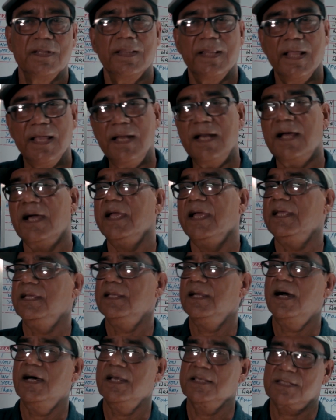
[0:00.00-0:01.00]
Then I
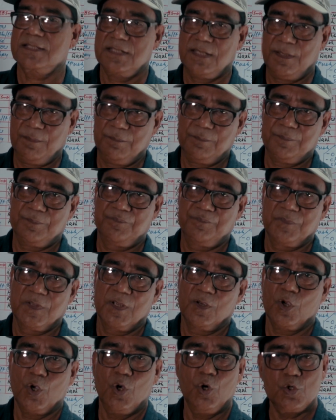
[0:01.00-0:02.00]
asked him,
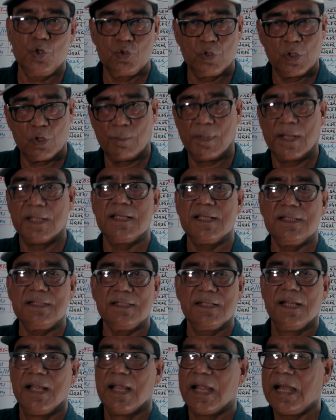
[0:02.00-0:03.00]
go to your mother
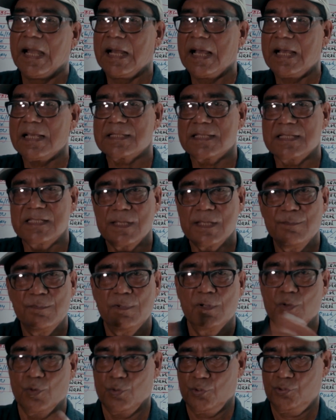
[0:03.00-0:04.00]
and ask a
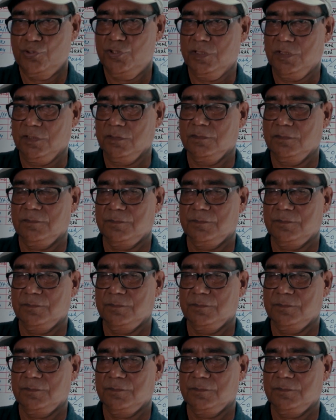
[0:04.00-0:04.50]
simple question.